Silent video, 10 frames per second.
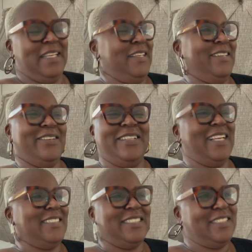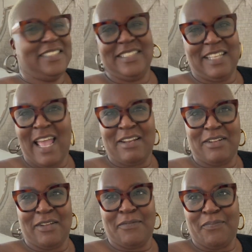You know, that just, I don't
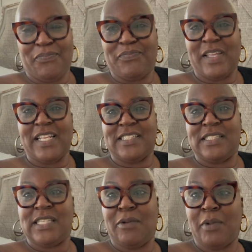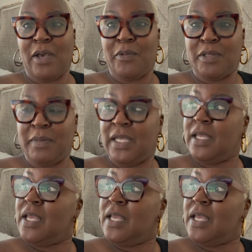know. It doesn't sit well with me.